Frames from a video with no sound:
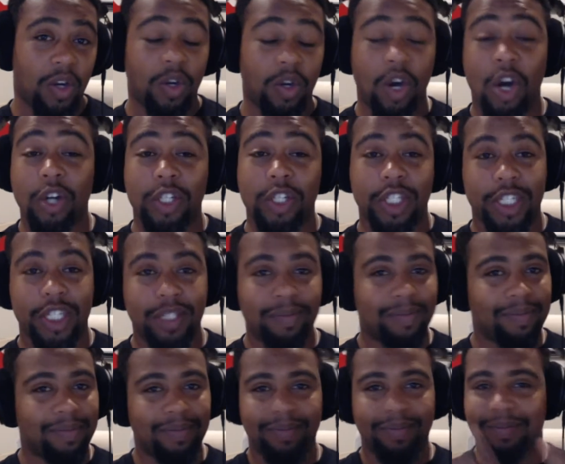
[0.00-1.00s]
Archie,
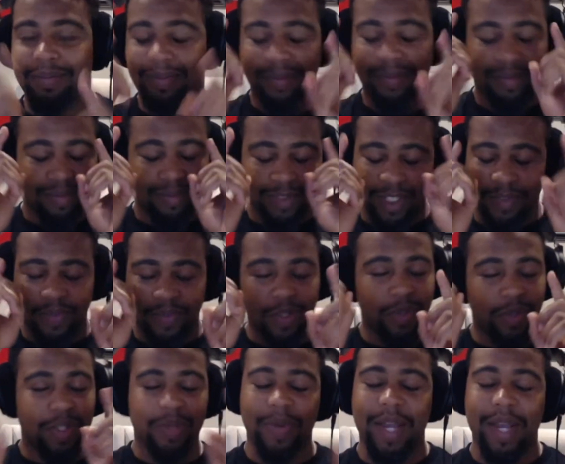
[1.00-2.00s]

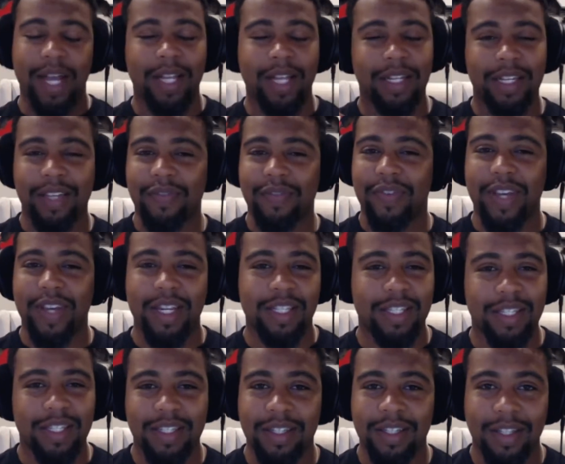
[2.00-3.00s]
confusing reality and
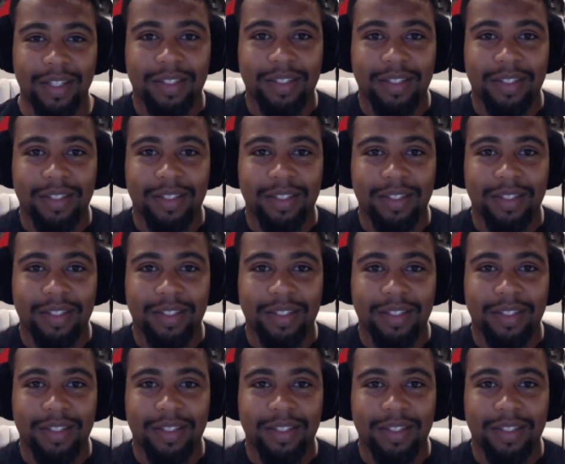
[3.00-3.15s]
fantasy.